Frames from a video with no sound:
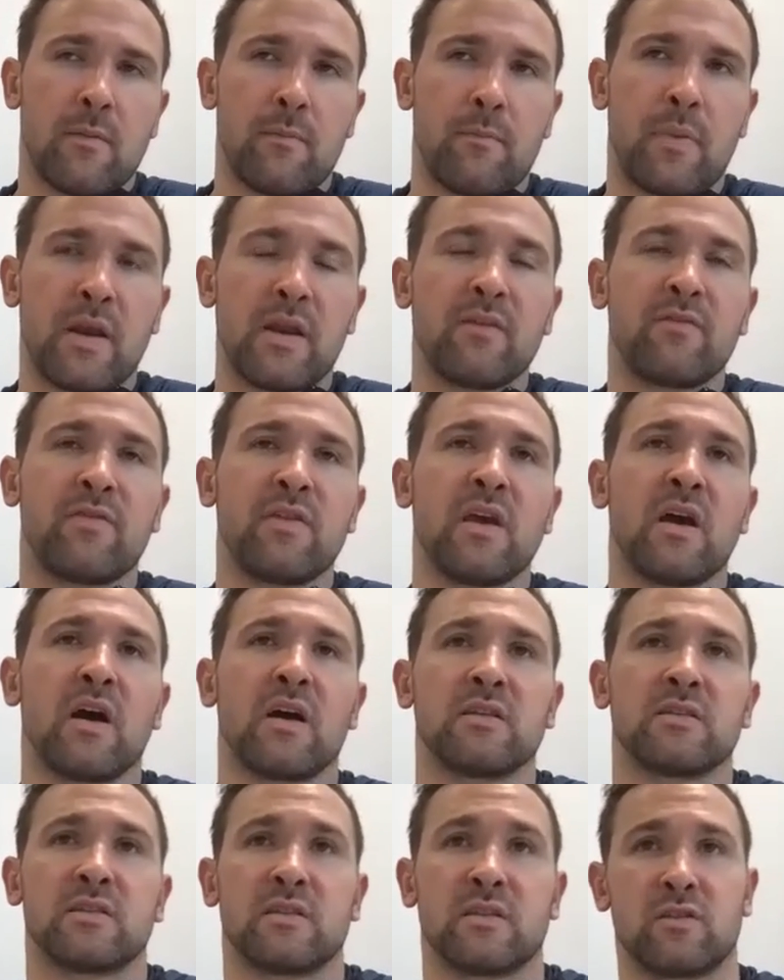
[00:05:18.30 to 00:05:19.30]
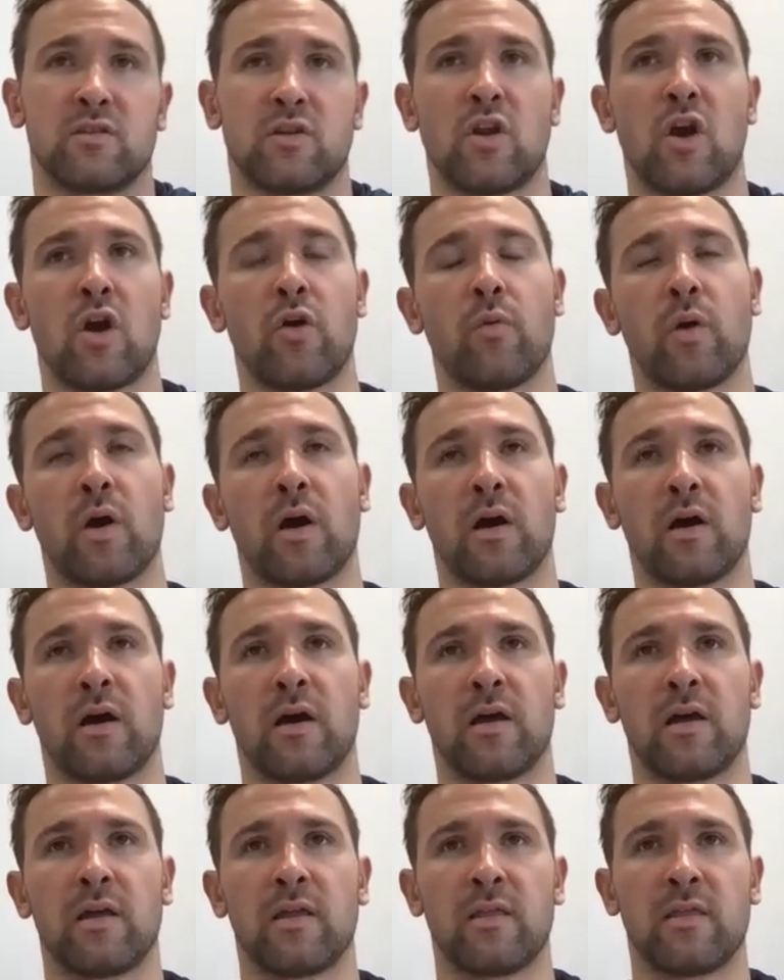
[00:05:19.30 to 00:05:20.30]
But if the answer is no,
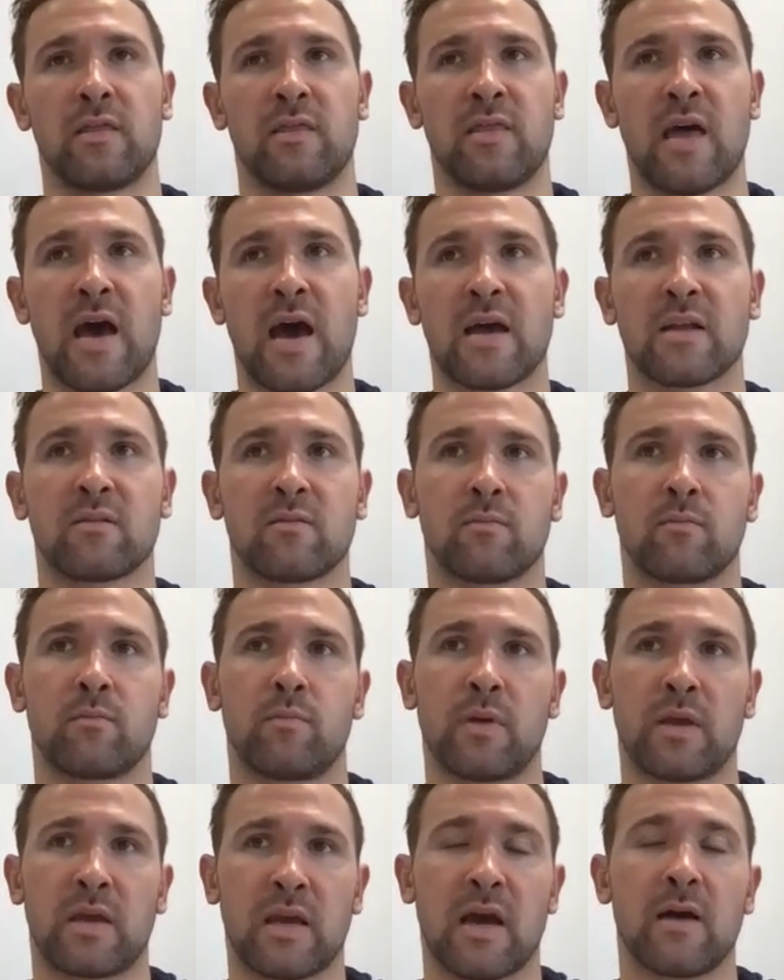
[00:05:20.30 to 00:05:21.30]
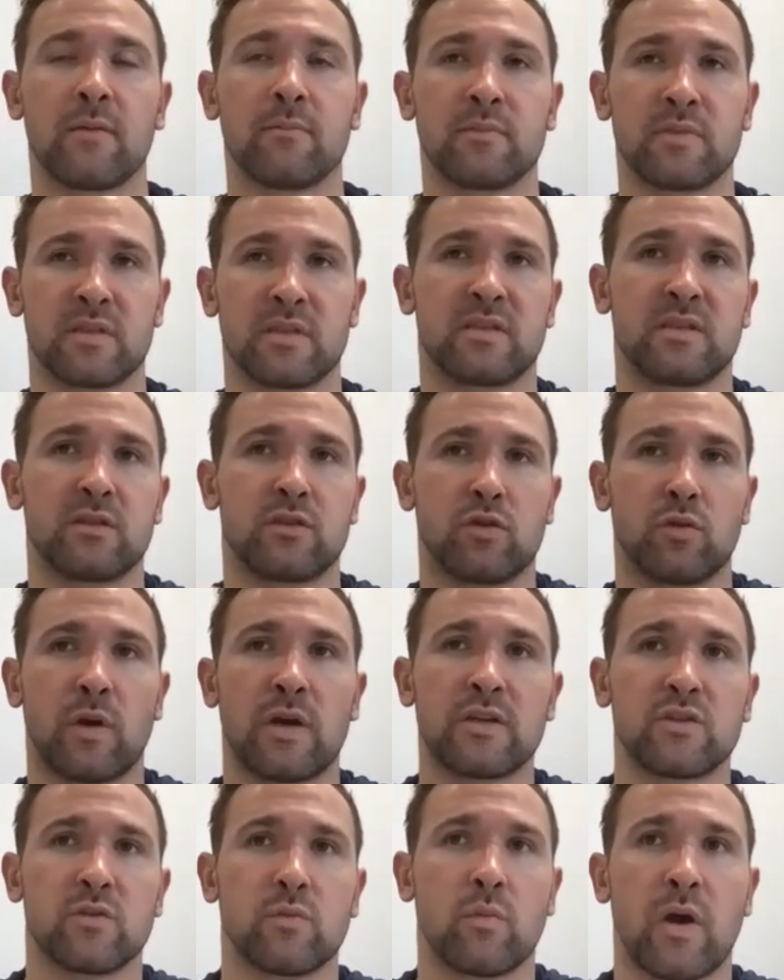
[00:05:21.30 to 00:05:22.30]
that becomes a
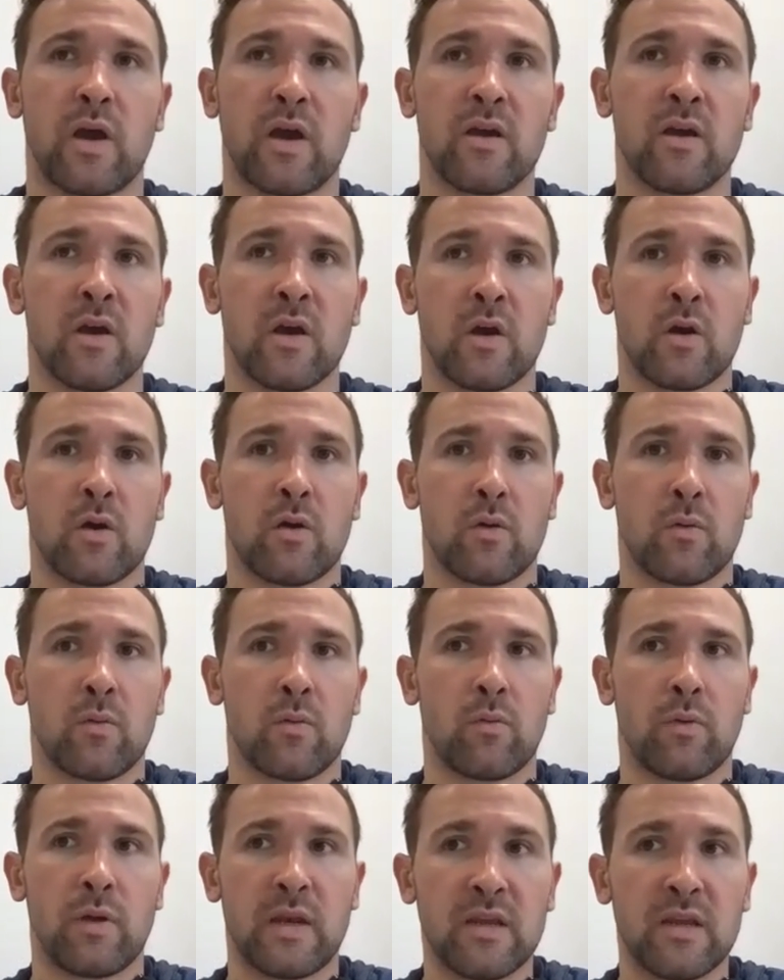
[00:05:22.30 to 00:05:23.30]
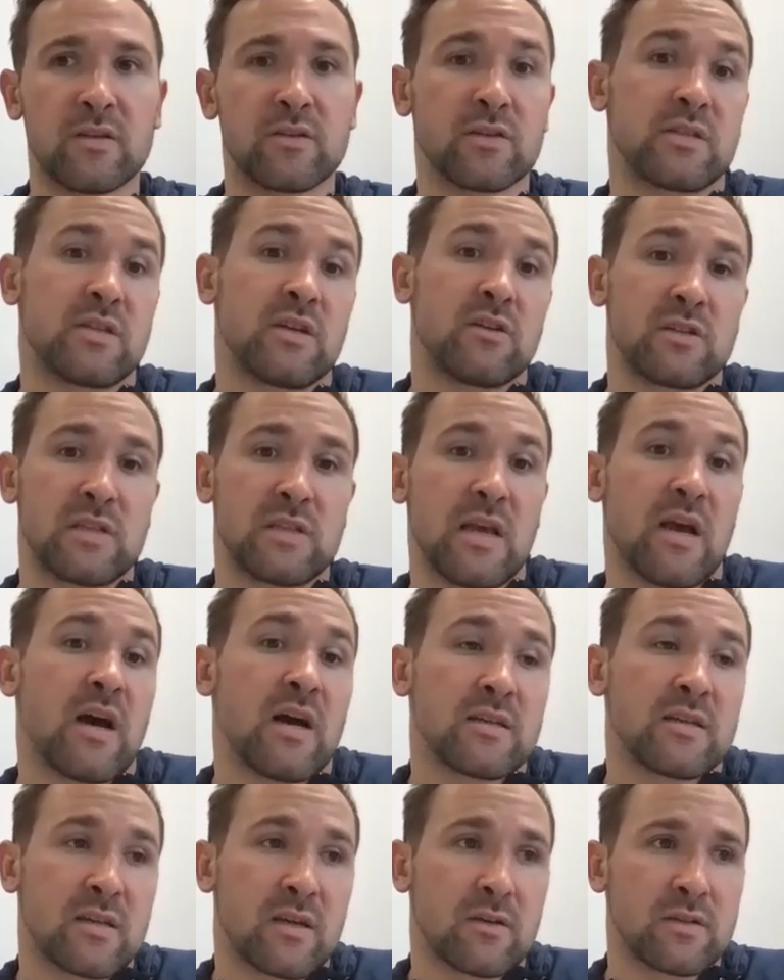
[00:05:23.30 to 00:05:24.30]
situation where we need to seriously
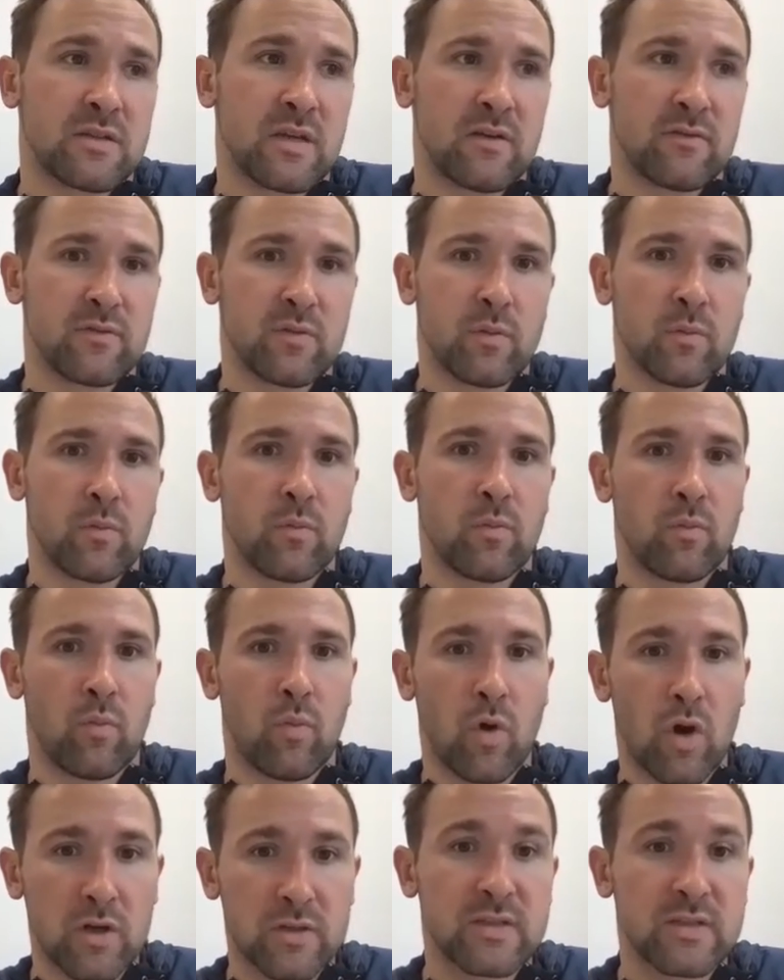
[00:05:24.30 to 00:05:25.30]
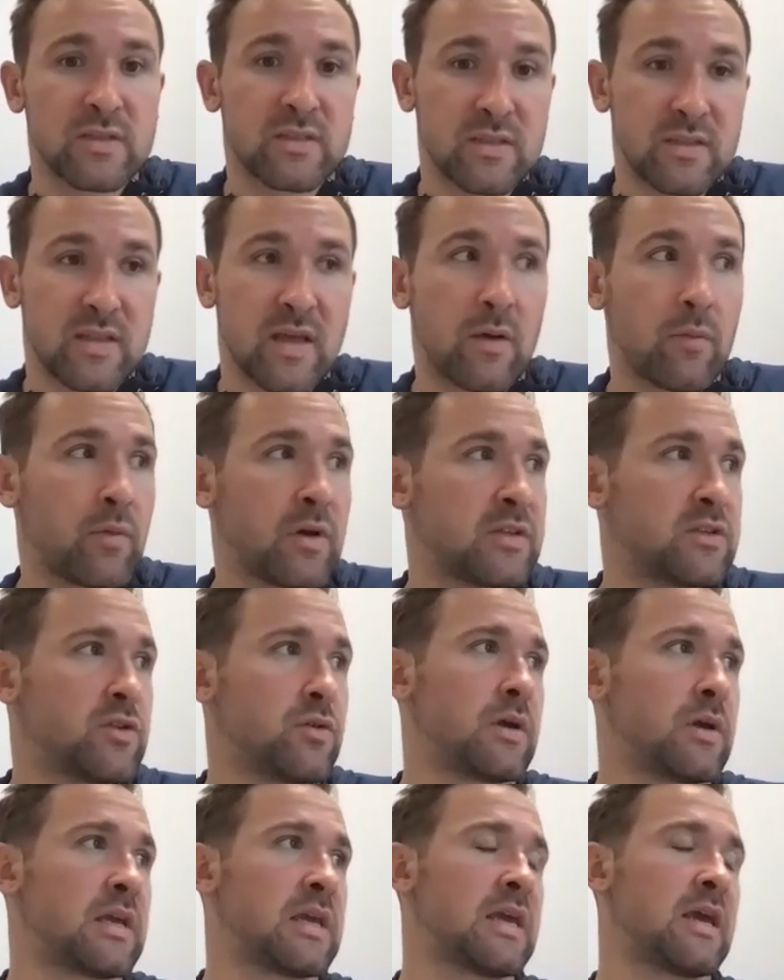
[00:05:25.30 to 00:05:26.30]
ask ourselves, well, what is it that we're
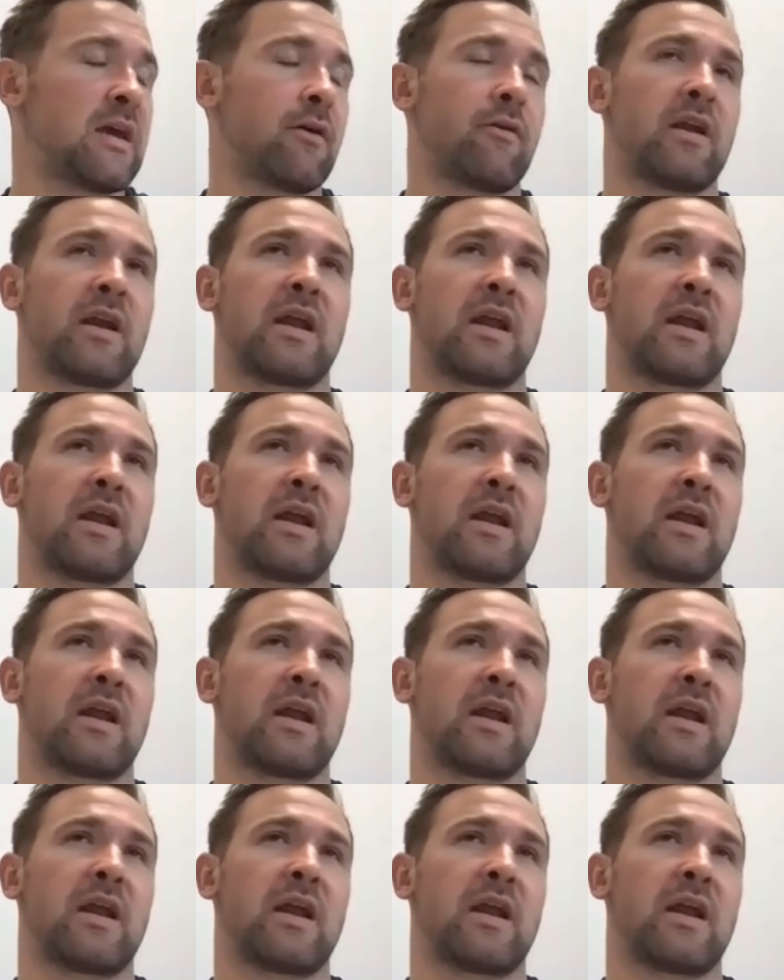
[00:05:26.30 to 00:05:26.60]
doing here?